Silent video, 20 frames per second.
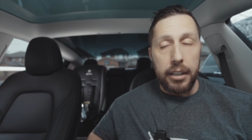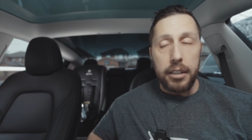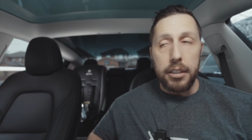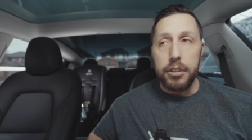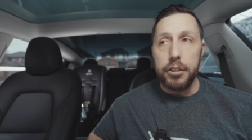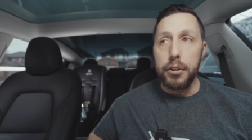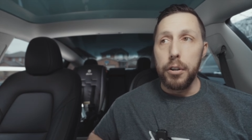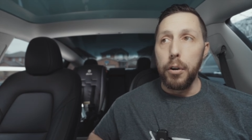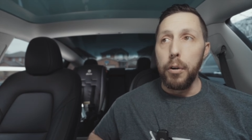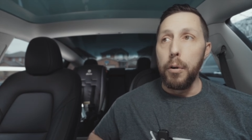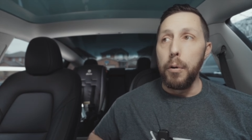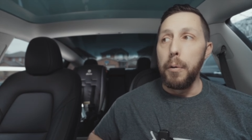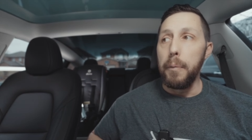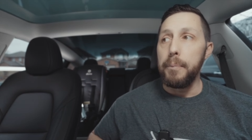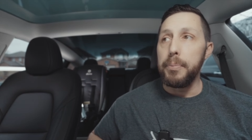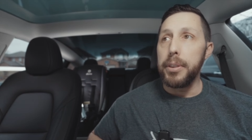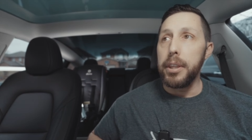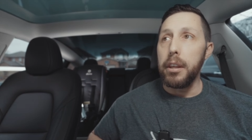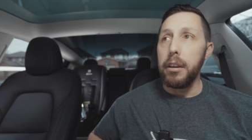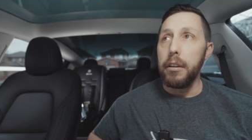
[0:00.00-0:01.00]
So
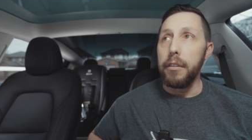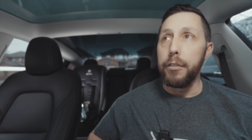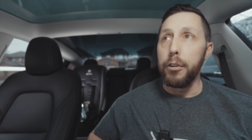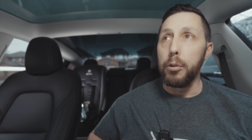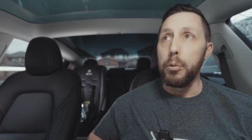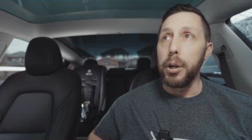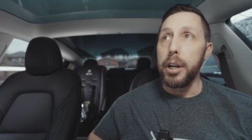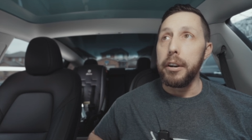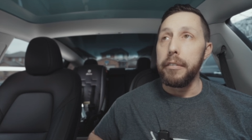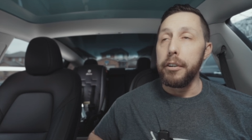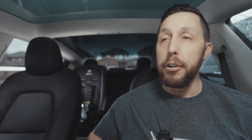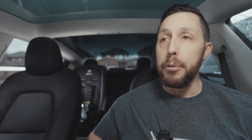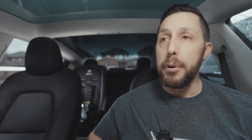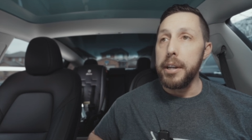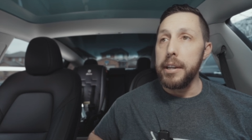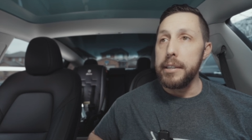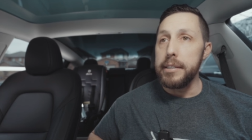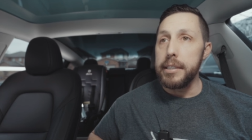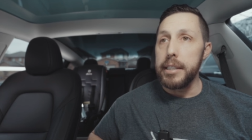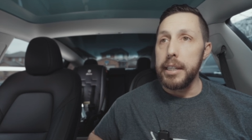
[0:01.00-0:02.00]
for whatever
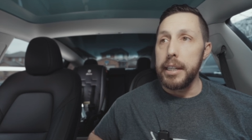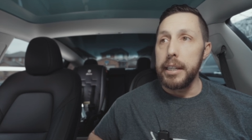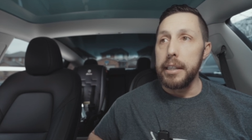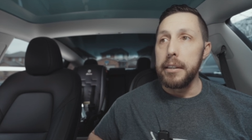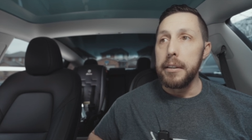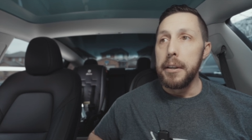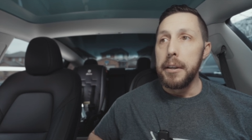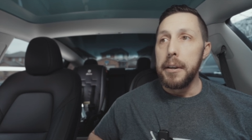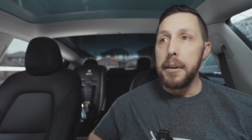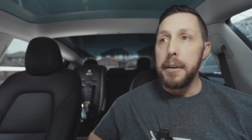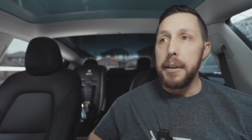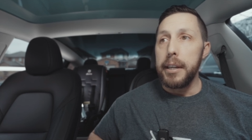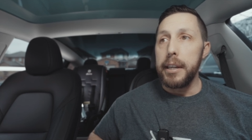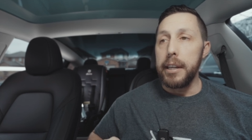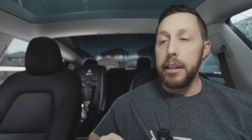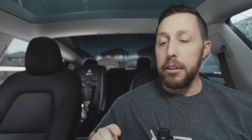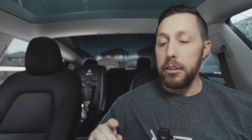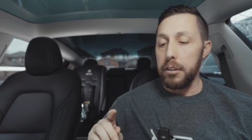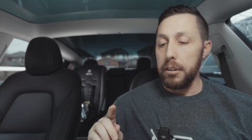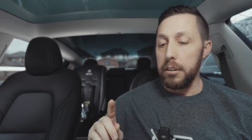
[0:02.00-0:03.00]
reason,
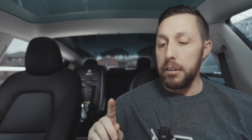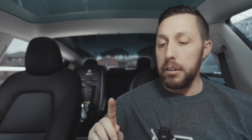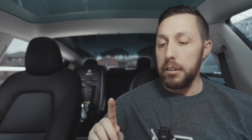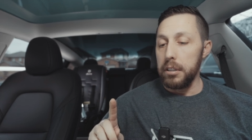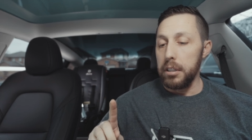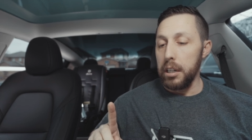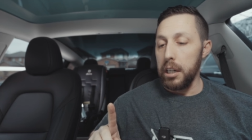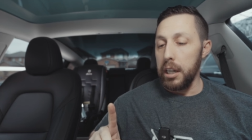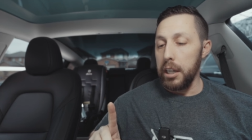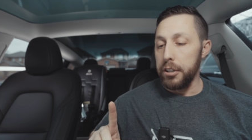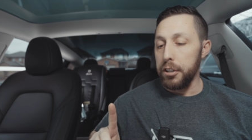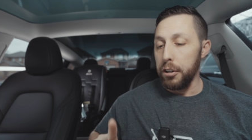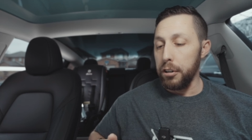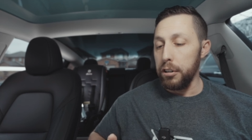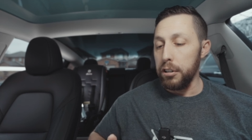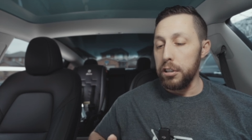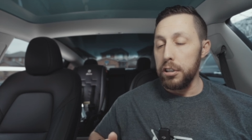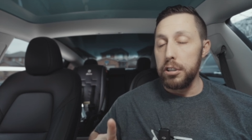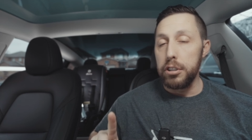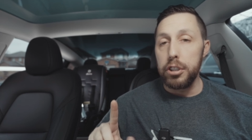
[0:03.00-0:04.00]
either
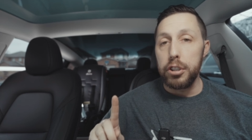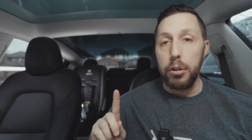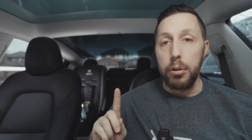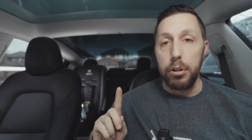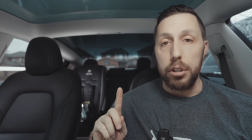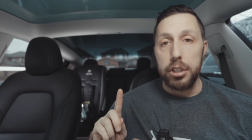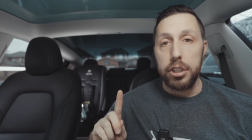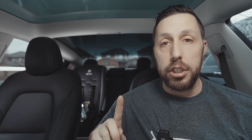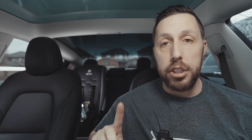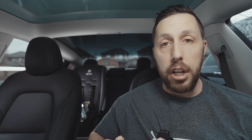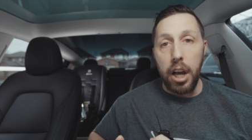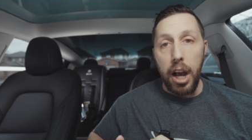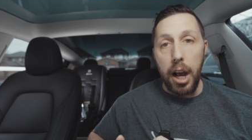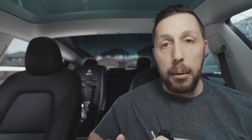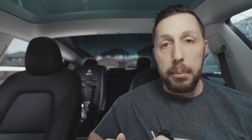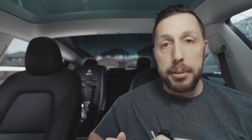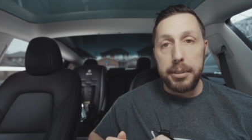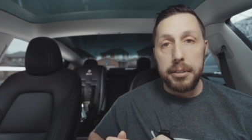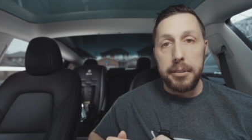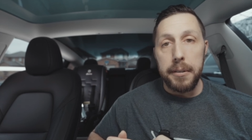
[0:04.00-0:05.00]
turns or
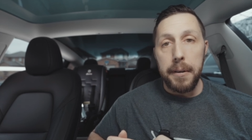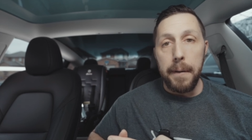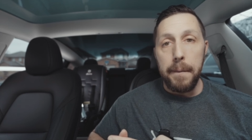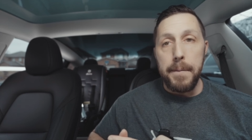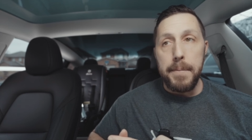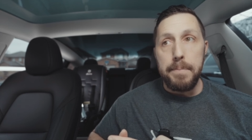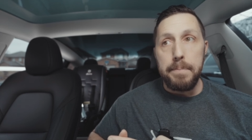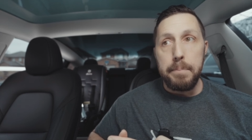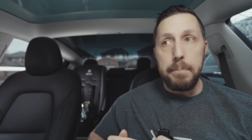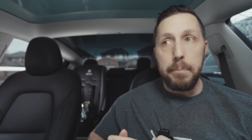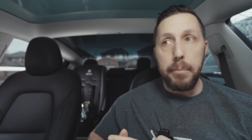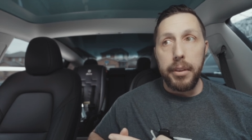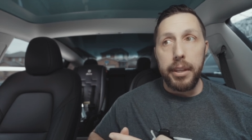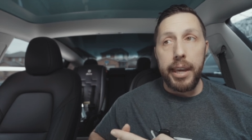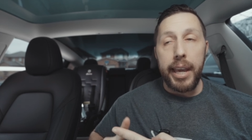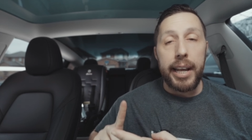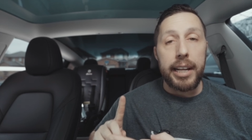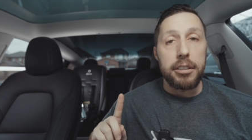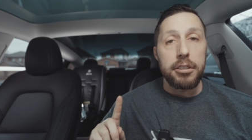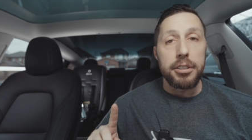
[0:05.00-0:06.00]
stops,
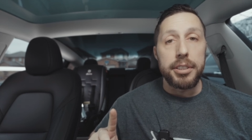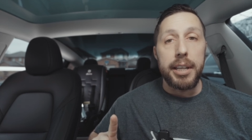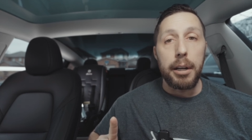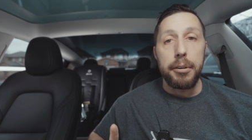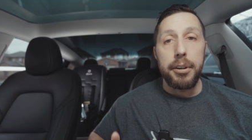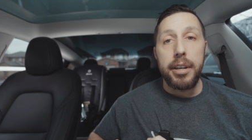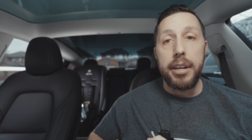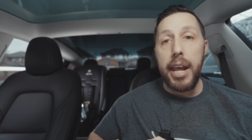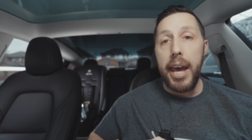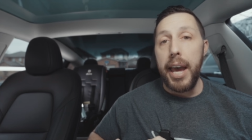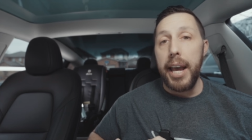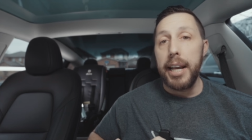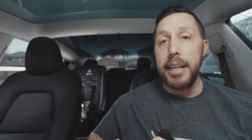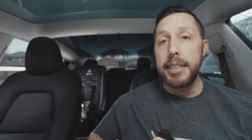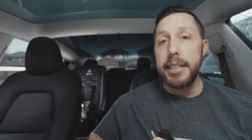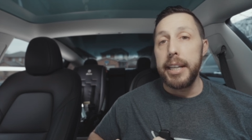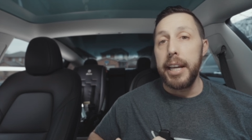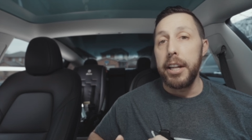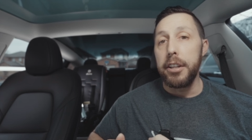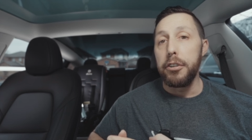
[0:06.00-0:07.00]
cancels out
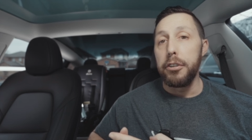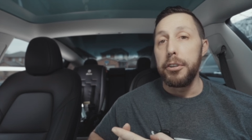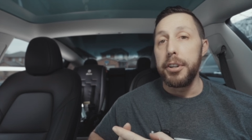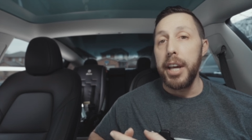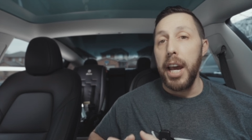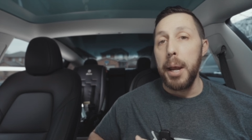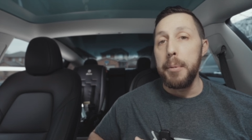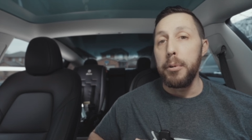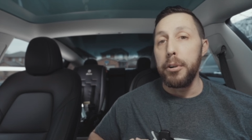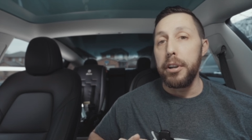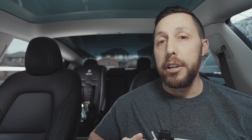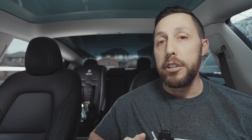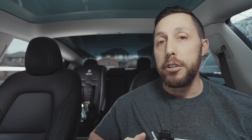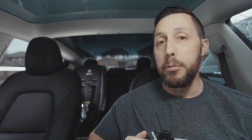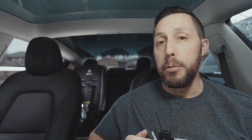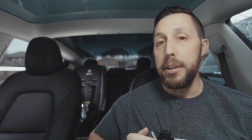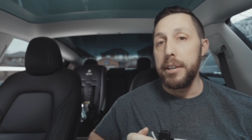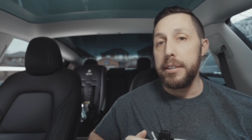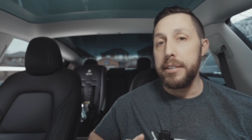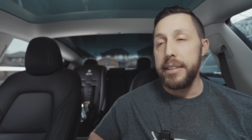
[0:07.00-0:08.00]
nags, and your timer is
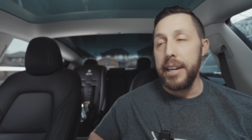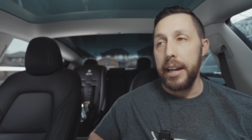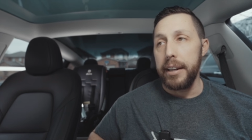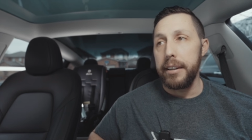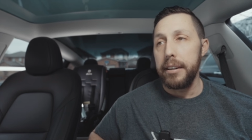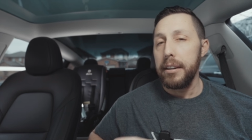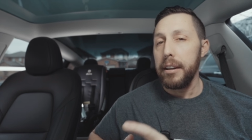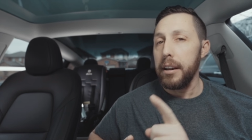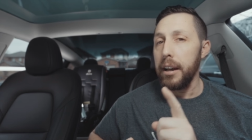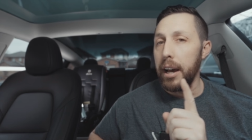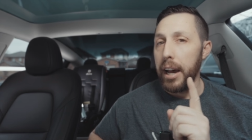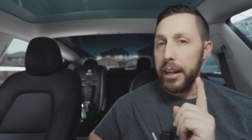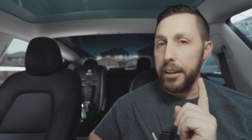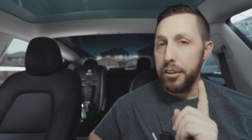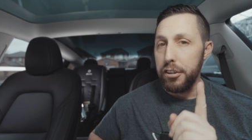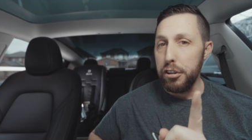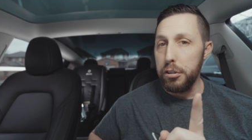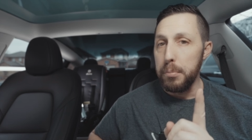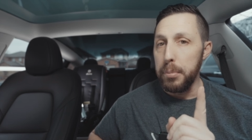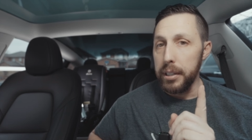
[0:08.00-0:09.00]
reset, I
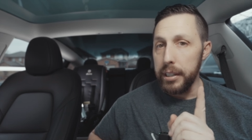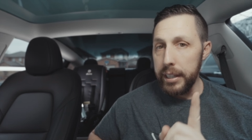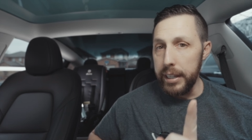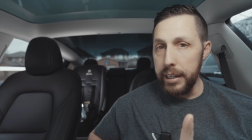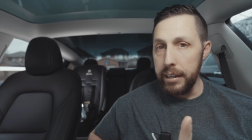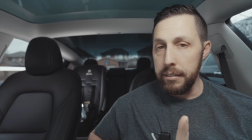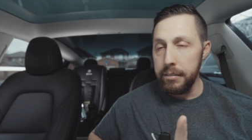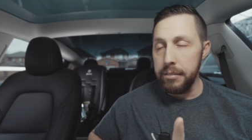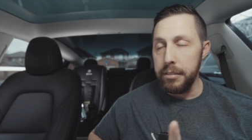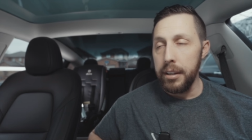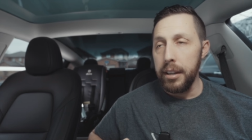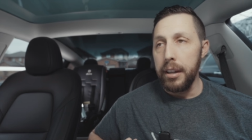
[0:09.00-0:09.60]
do believe.